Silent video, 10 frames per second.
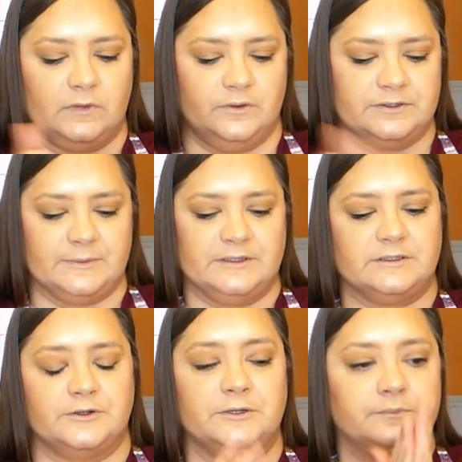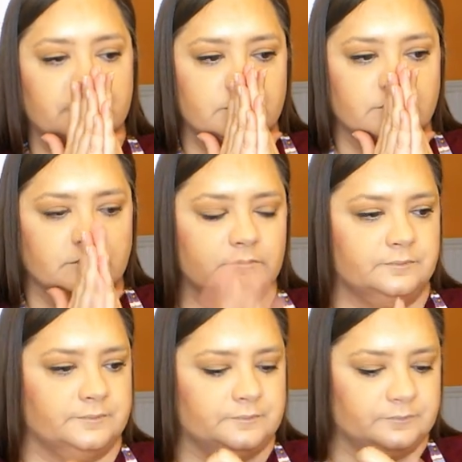oh, it smells so good.
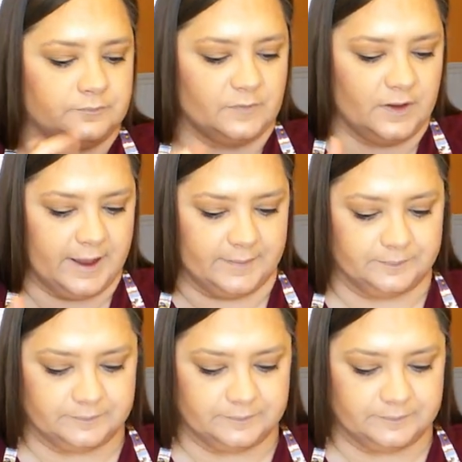Okay.